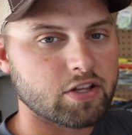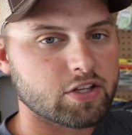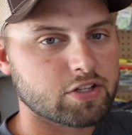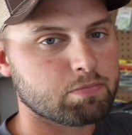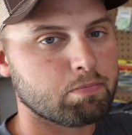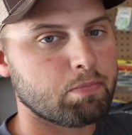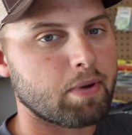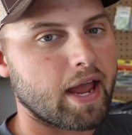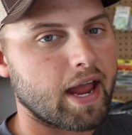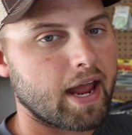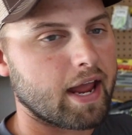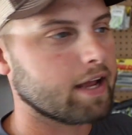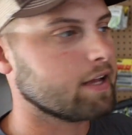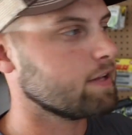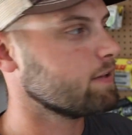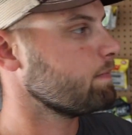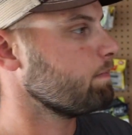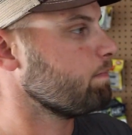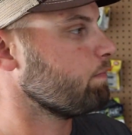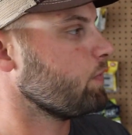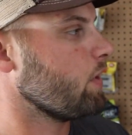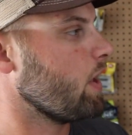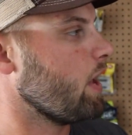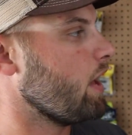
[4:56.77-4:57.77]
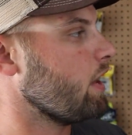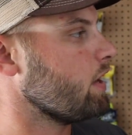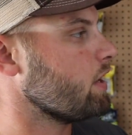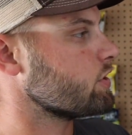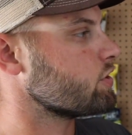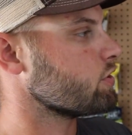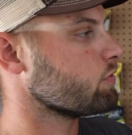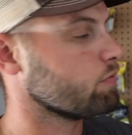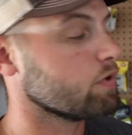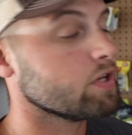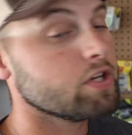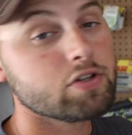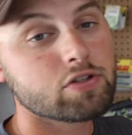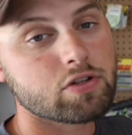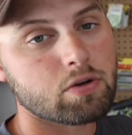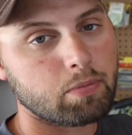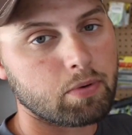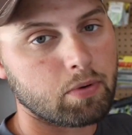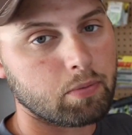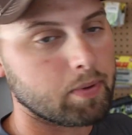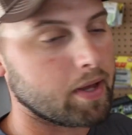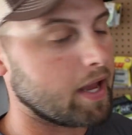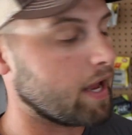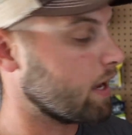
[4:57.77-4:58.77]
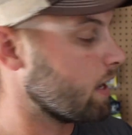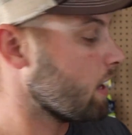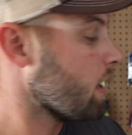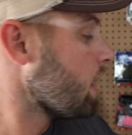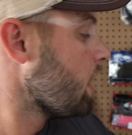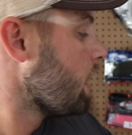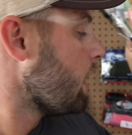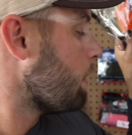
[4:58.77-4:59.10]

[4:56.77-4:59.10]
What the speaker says: this bag, and it's a reusable bag.